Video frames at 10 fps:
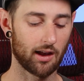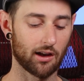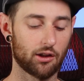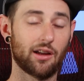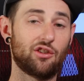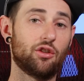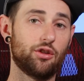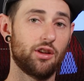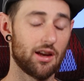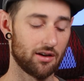and click
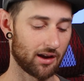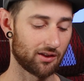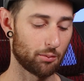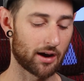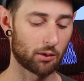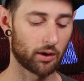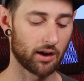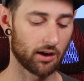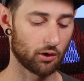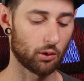delete in the bottom
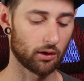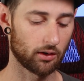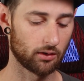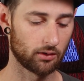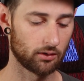right-hand corner.